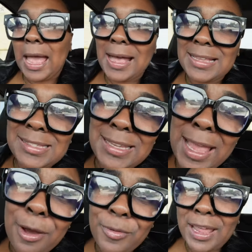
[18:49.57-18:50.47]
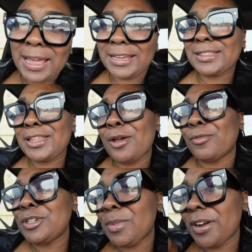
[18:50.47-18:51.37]
I'll see y'all when y'all get there, and
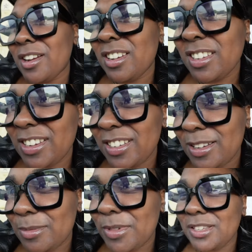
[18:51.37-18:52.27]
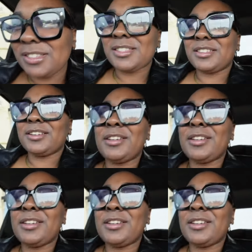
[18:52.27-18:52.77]
wish my girl luck in the comments.